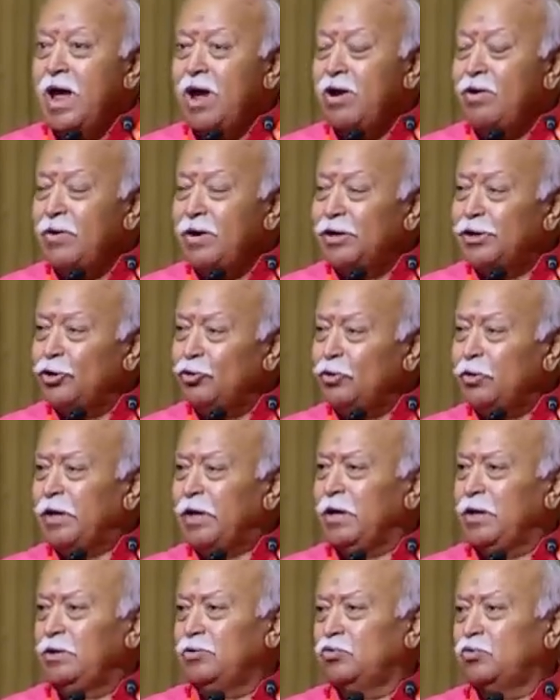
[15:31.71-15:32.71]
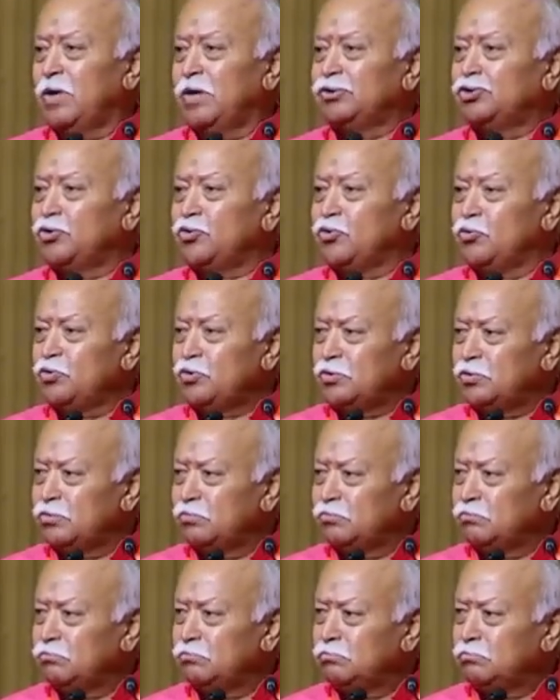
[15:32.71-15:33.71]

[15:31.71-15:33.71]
have a duty to execute.